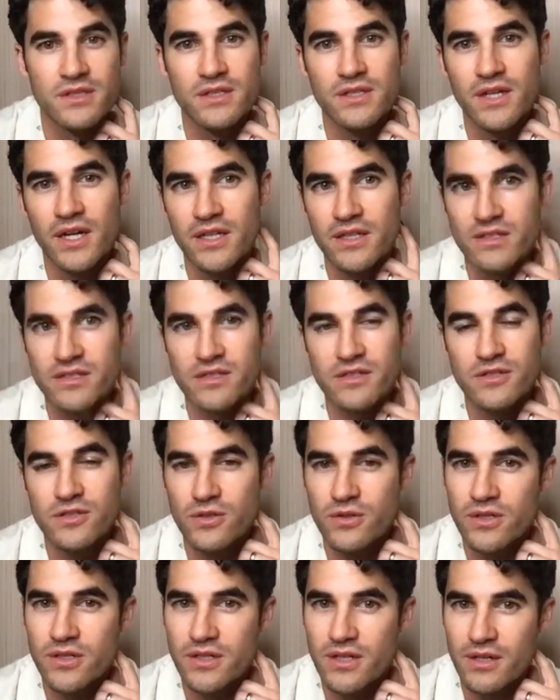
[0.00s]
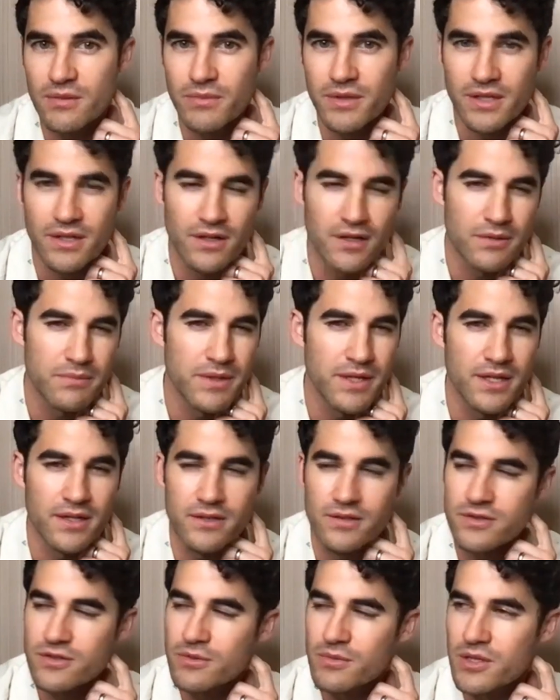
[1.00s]
I listen to it and I'm like, oh man, there's
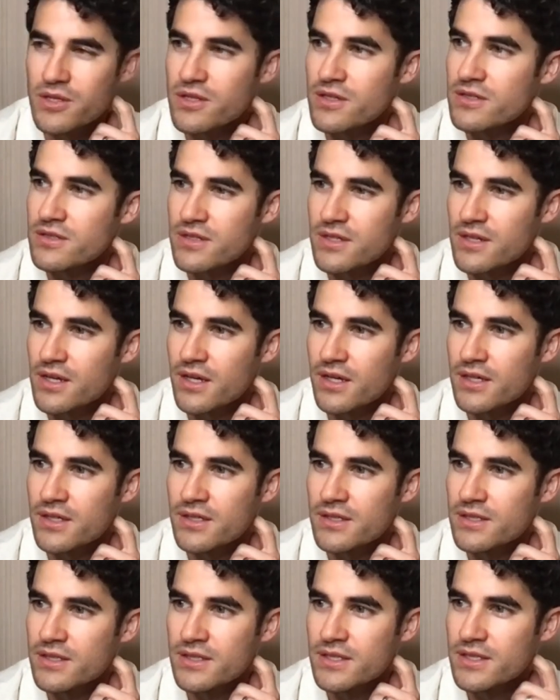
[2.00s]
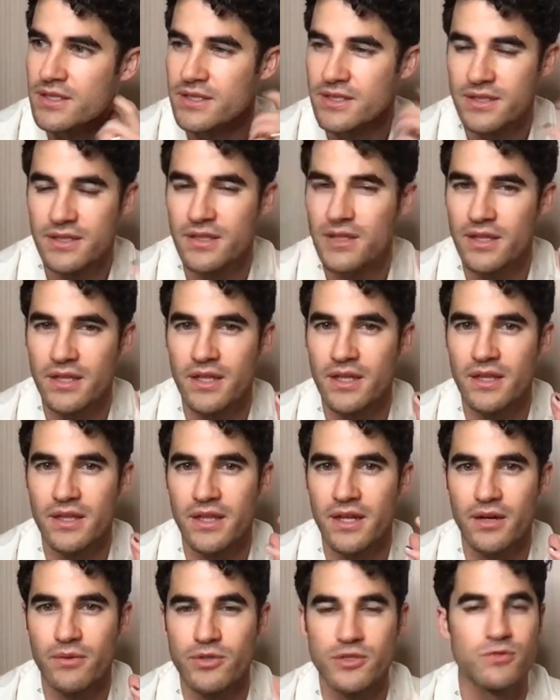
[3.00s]
so many things that I
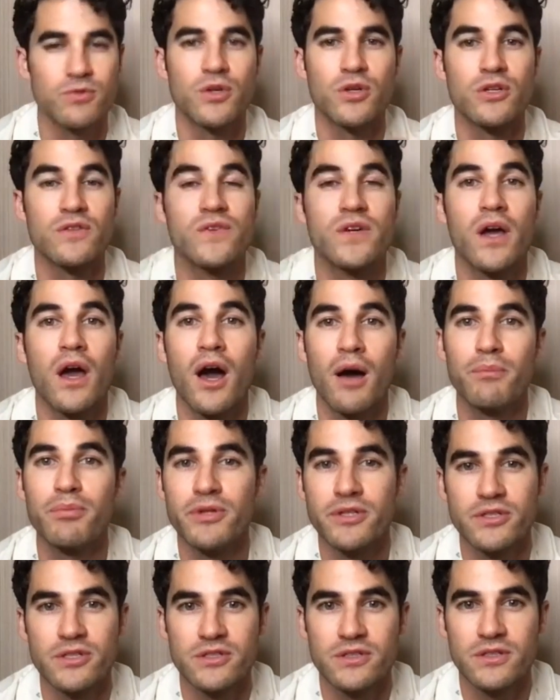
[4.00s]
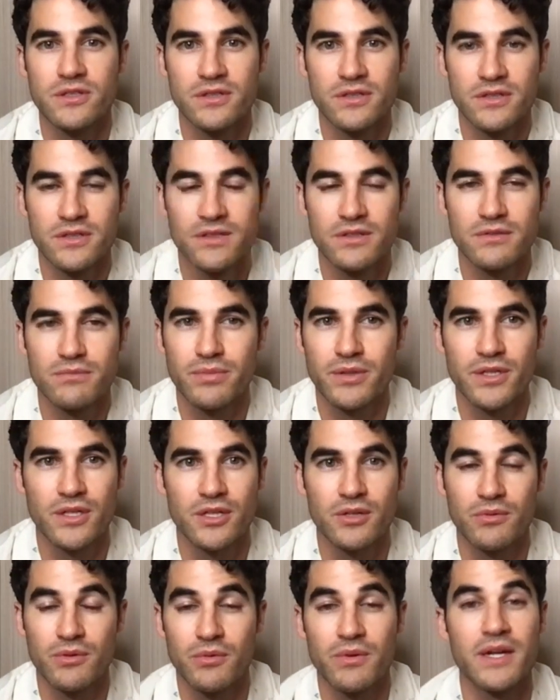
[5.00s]
wish we could have accomplished, but we
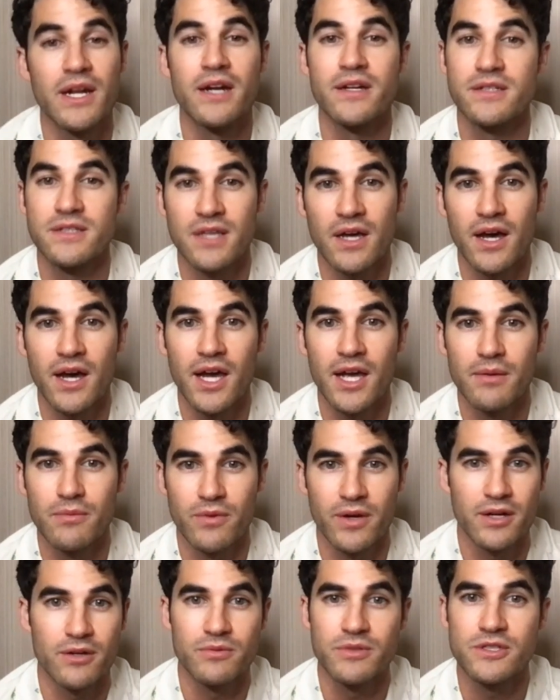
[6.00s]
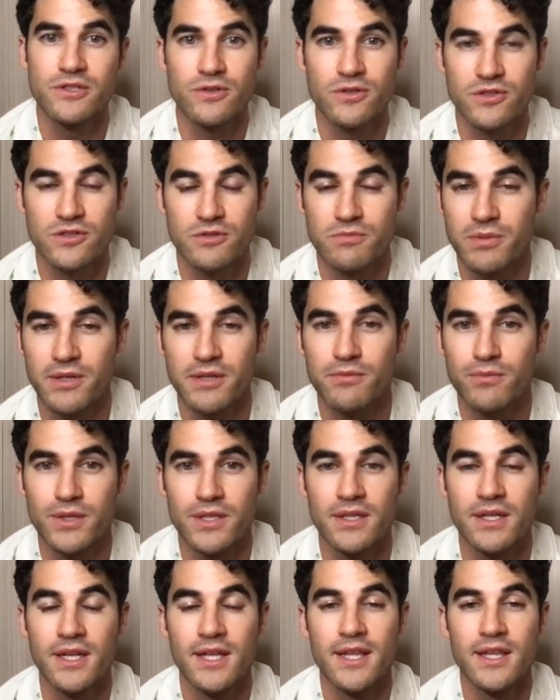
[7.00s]
ran out of time, ran out of resources. But the
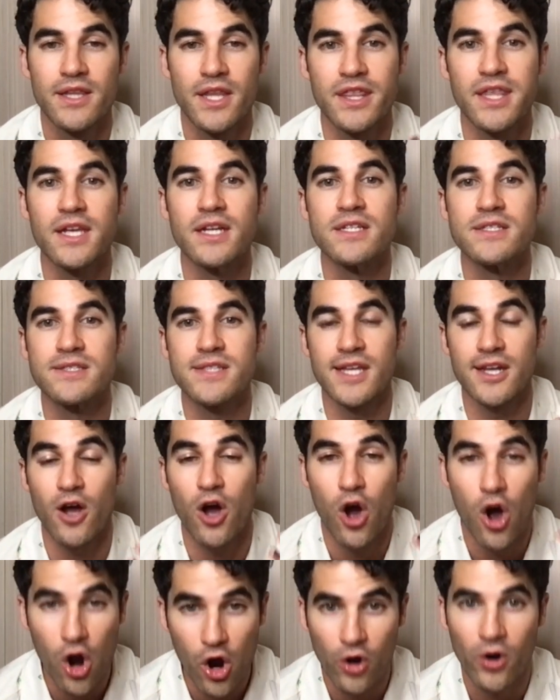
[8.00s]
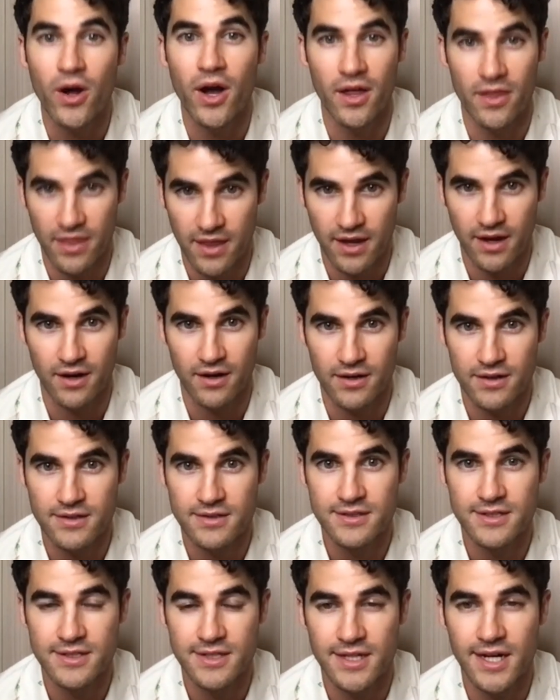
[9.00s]
things that are on there,
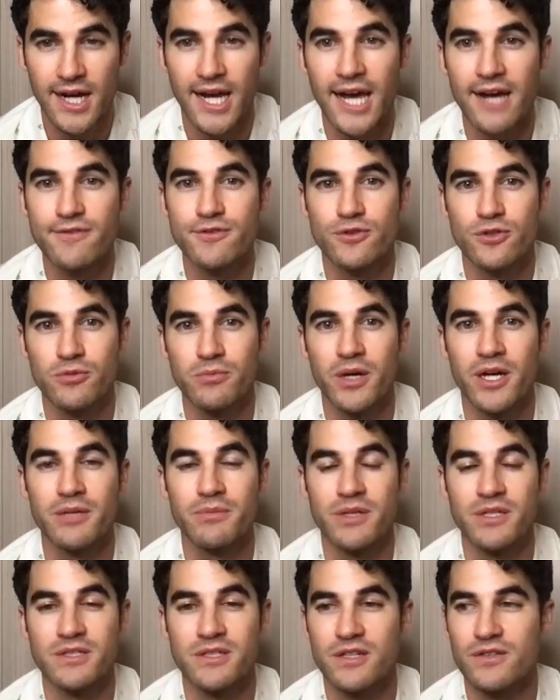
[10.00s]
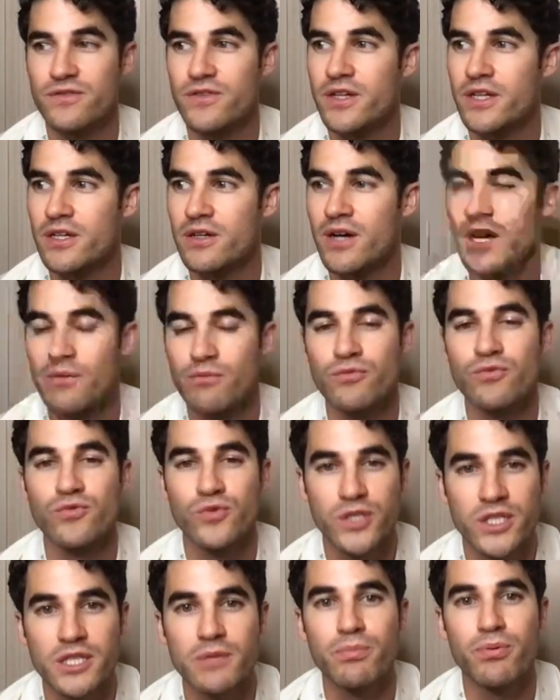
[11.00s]
I have to remind myself. I go, I'm
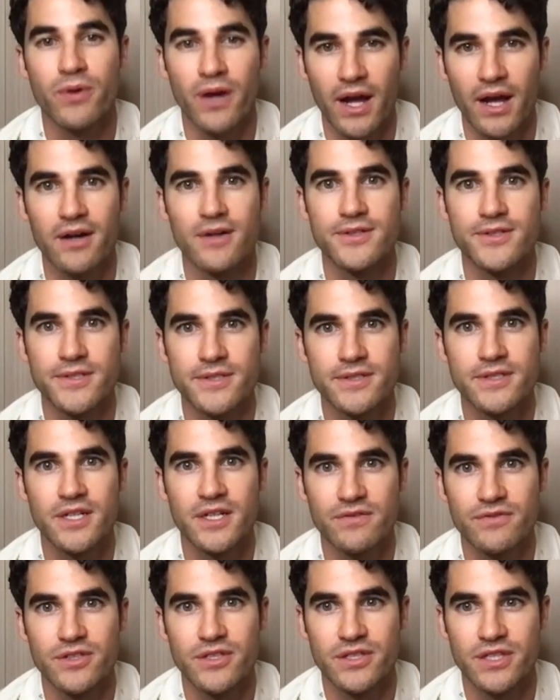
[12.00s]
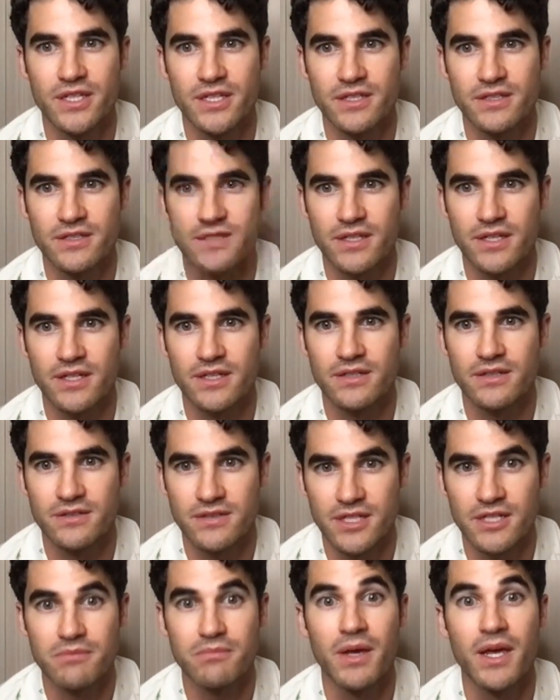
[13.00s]
really proud of the things that
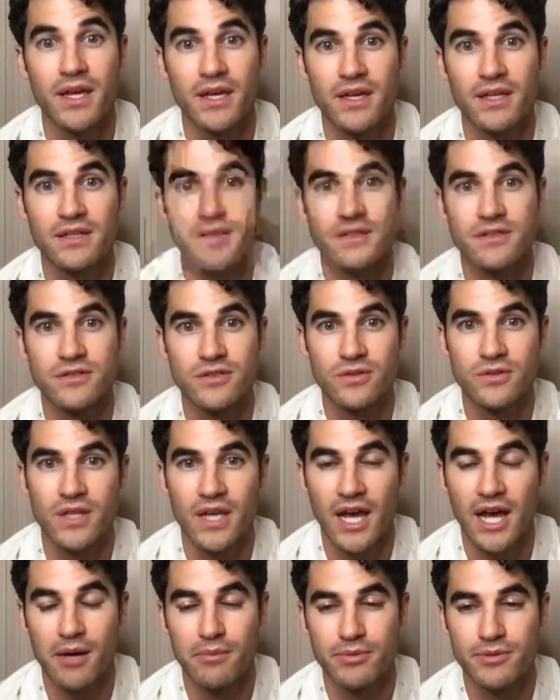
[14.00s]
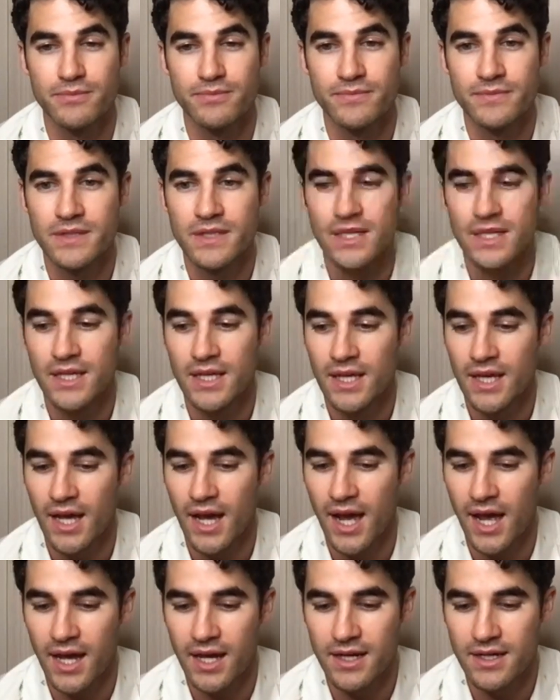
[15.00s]
did make it to the album,
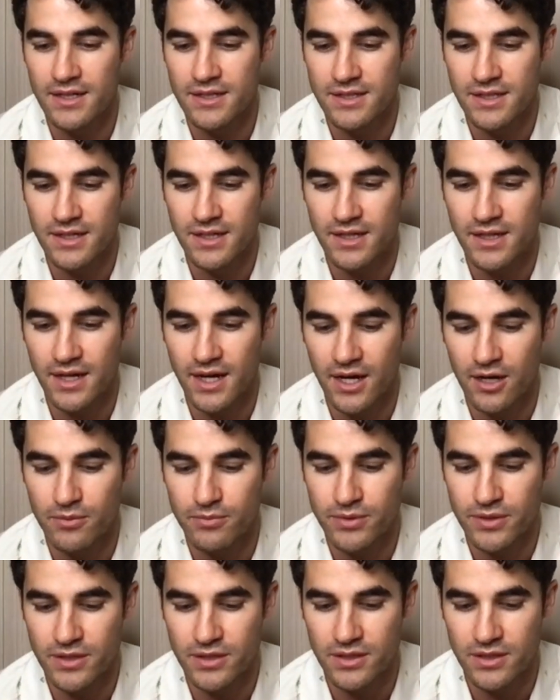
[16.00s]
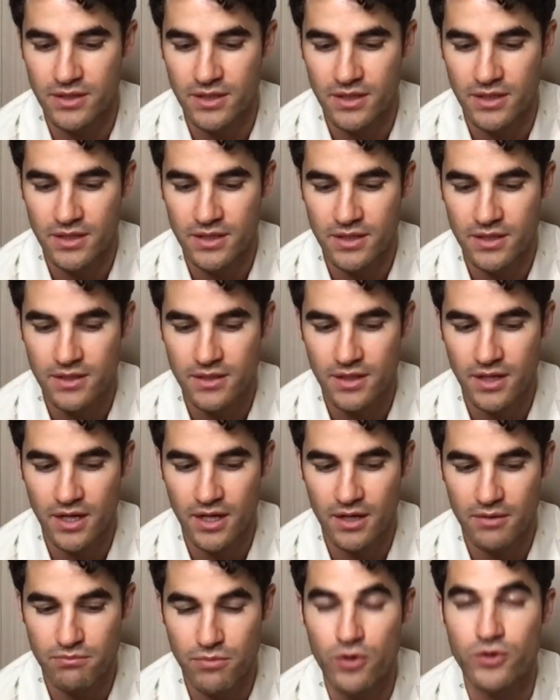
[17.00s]
and I'll be
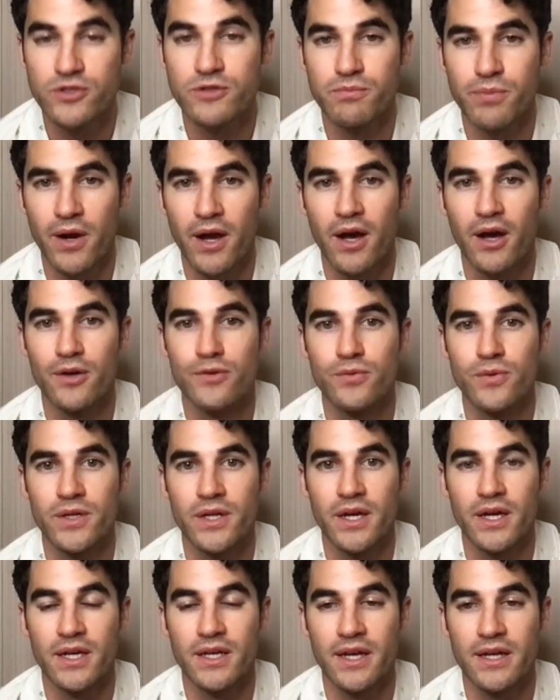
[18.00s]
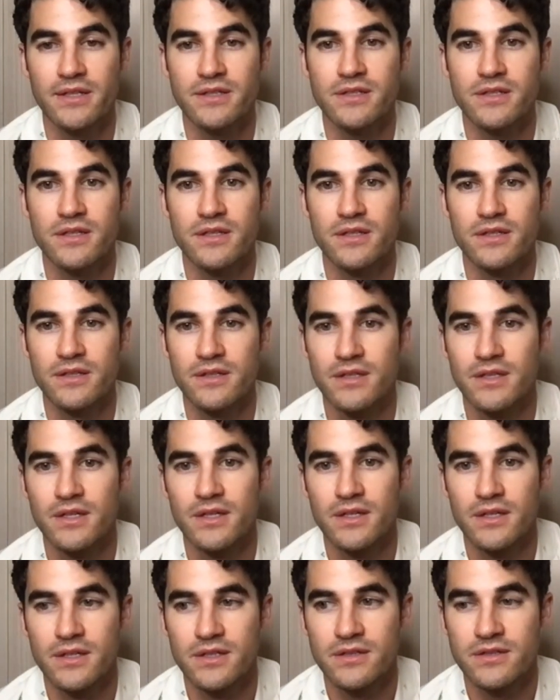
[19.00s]
most proud when I get to
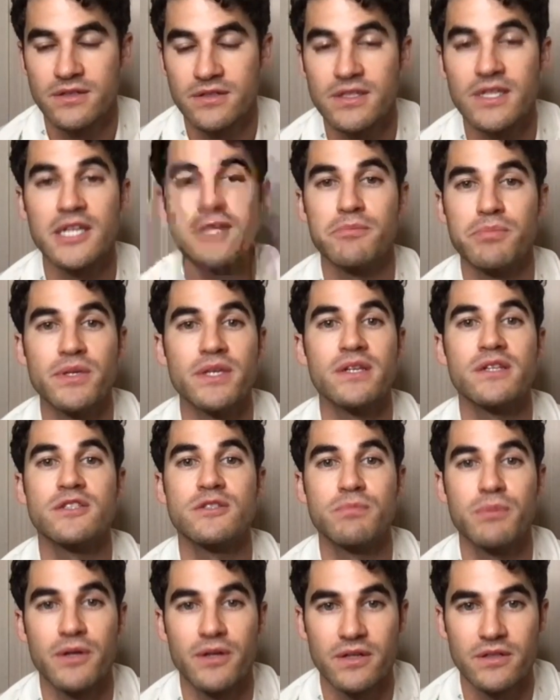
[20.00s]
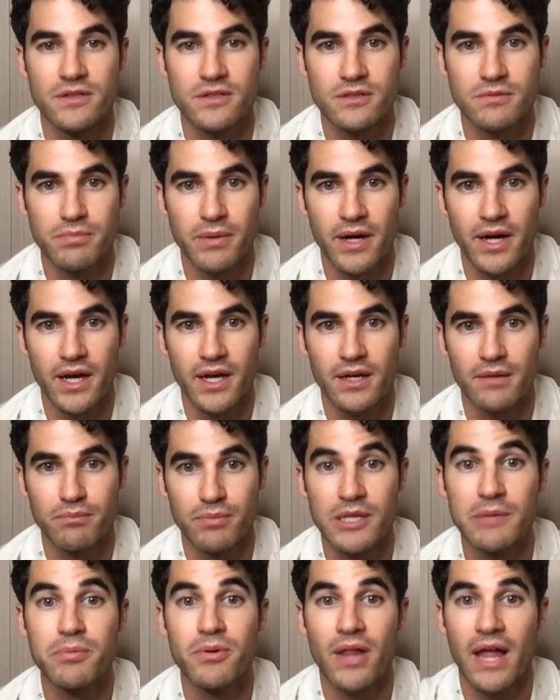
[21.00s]
see it be experienced by
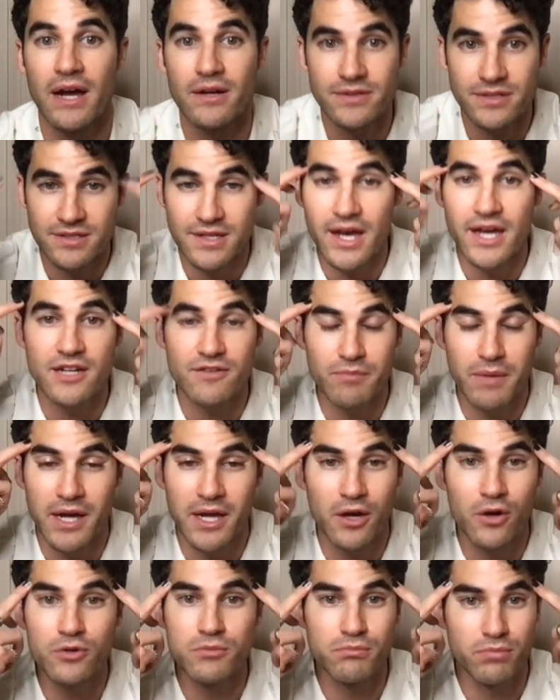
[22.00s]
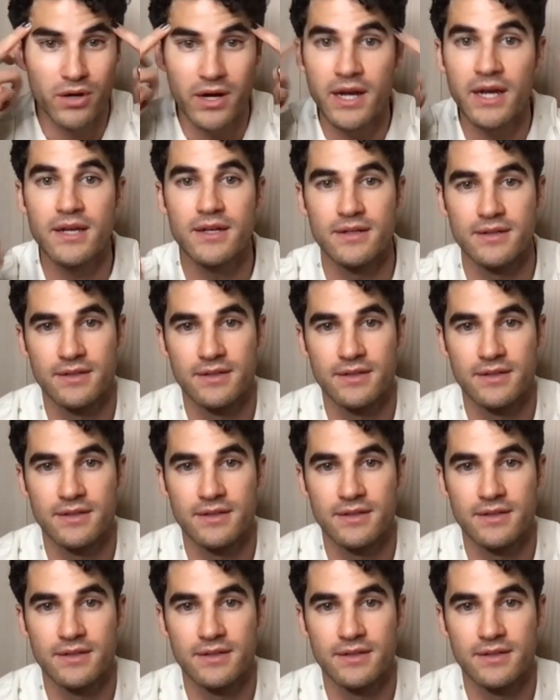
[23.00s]
people outside of my own brain.